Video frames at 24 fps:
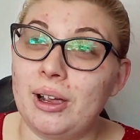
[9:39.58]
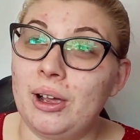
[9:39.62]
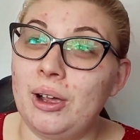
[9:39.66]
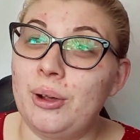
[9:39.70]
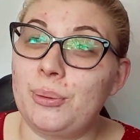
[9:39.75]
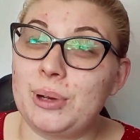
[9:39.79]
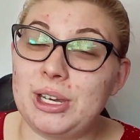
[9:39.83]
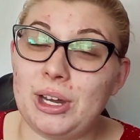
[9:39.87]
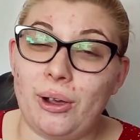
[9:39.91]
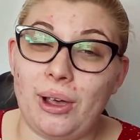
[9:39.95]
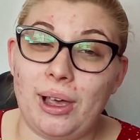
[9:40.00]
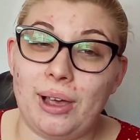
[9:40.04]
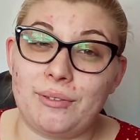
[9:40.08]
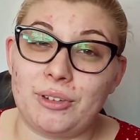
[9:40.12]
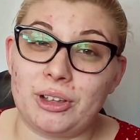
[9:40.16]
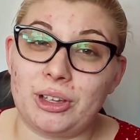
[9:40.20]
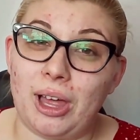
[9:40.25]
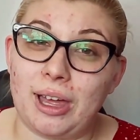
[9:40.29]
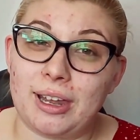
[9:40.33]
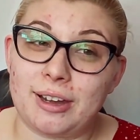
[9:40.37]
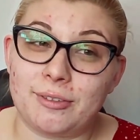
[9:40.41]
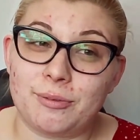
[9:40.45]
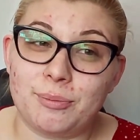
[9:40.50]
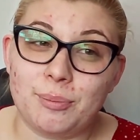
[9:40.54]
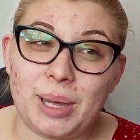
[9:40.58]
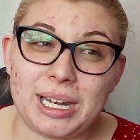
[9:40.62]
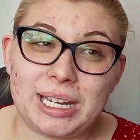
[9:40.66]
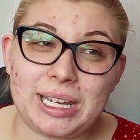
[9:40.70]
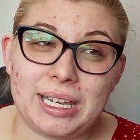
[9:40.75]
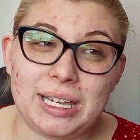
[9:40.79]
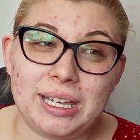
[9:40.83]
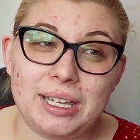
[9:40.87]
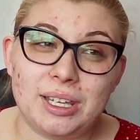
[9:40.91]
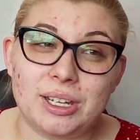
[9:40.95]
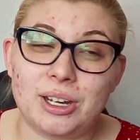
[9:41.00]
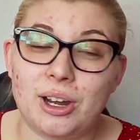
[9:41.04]
we don't have a lot of
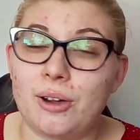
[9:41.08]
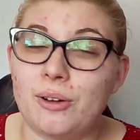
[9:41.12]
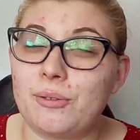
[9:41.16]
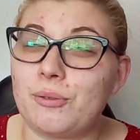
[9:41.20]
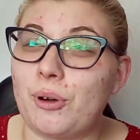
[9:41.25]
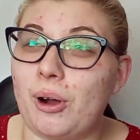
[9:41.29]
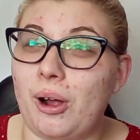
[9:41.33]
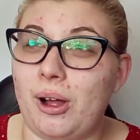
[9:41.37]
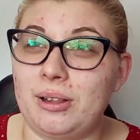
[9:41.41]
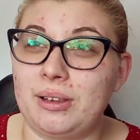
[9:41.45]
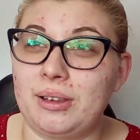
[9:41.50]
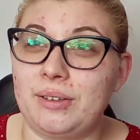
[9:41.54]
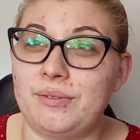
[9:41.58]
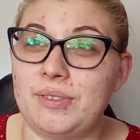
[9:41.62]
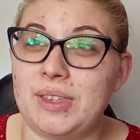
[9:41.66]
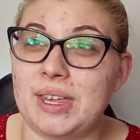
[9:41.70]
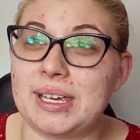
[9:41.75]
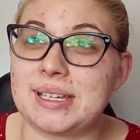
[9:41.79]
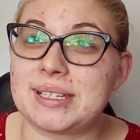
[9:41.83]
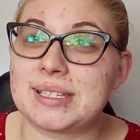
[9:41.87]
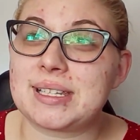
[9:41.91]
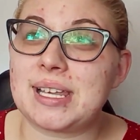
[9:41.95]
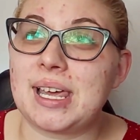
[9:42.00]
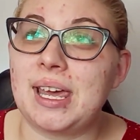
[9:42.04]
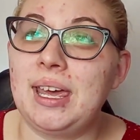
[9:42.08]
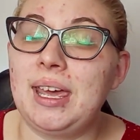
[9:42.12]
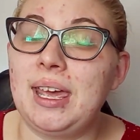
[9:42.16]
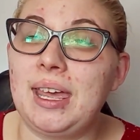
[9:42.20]
money, for all of this.